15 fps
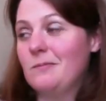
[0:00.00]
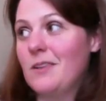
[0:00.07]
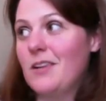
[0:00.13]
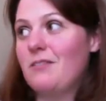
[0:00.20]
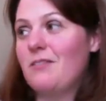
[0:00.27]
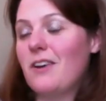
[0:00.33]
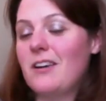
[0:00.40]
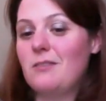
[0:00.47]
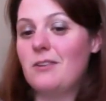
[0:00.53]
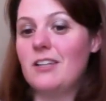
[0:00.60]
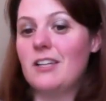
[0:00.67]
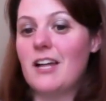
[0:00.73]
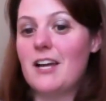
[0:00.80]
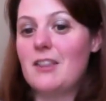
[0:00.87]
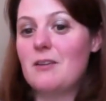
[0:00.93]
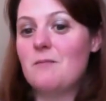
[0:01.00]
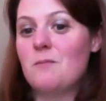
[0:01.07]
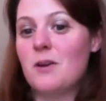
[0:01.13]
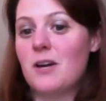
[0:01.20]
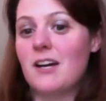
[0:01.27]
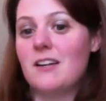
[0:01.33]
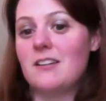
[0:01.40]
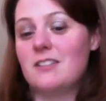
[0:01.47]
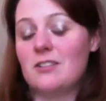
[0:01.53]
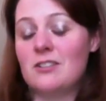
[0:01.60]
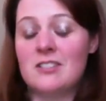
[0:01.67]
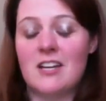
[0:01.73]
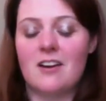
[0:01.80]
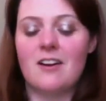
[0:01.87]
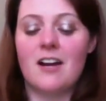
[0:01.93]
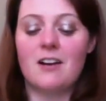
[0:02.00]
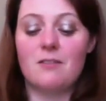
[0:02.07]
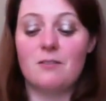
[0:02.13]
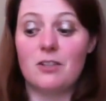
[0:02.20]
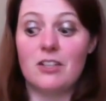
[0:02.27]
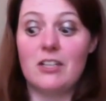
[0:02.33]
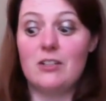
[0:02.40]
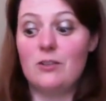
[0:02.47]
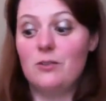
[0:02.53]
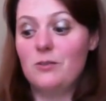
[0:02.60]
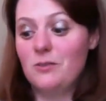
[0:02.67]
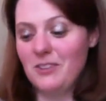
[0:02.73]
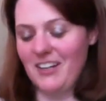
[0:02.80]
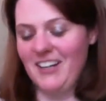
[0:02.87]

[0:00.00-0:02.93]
if I'd really like them, but it turns out I really do.